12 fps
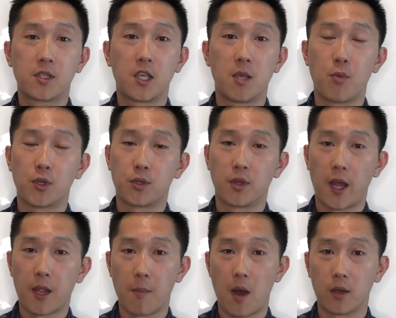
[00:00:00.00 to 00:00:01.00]
keep what you like
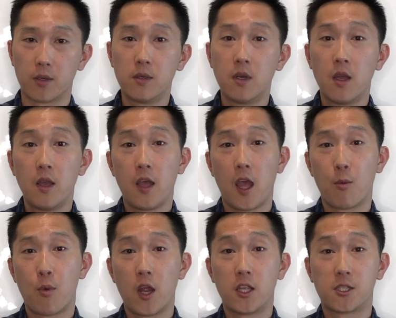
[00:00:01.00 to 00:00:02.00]
model, and
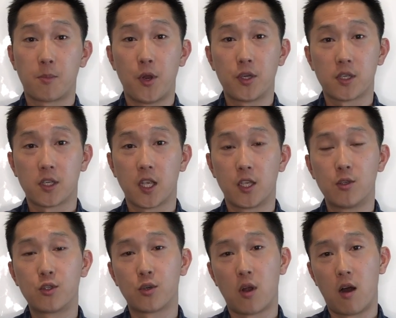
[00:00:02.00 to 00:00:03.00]
what inspiration can you
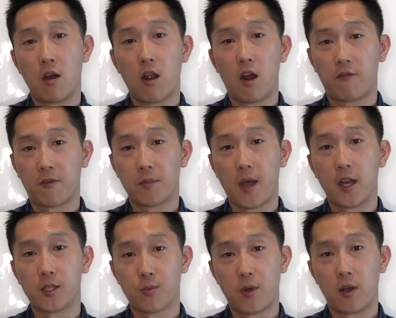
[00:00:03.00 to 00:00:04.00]
draw from that
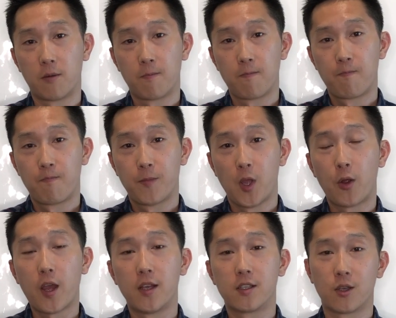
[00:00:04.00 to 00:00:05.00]
as well.
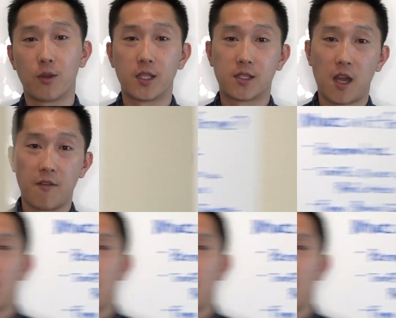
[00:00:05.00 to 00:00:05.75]
Okay, so let's dive in.